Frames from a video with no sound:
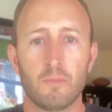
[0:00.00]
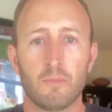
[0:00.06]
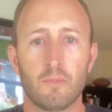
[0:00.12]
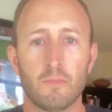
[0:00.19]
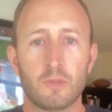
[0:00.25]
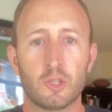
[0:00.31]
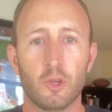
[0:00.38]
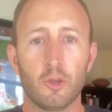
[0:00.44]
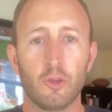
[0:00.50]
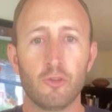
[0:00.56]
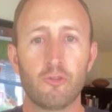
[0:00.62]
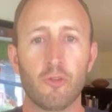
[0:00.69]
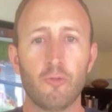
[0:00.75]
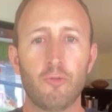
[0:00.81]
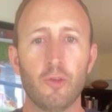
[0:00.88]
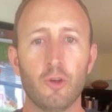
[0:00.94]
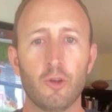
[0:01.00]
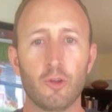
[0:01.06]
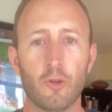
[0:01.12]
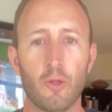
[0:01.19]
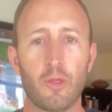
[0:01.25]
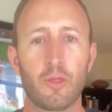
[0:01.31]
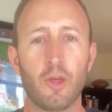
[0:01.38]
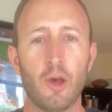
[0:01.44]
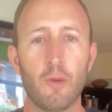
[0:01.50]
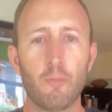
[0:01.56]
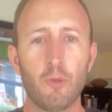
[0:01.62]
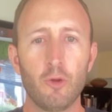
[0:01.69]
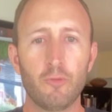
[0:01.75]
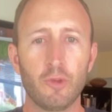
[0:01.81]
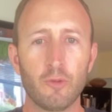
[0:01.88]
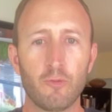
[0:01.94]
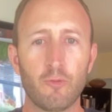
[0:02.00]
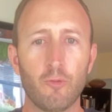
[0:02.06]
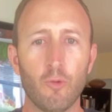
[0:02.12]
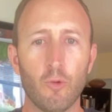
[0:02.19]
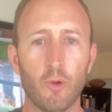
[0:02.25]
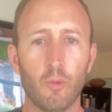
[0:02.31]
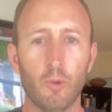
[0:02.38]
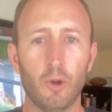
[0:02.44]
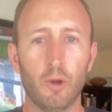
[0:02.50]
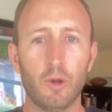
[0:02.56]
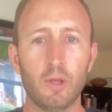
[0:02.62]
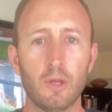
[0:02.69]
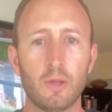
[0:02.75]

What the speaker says: So you should feel your thumb moving forward.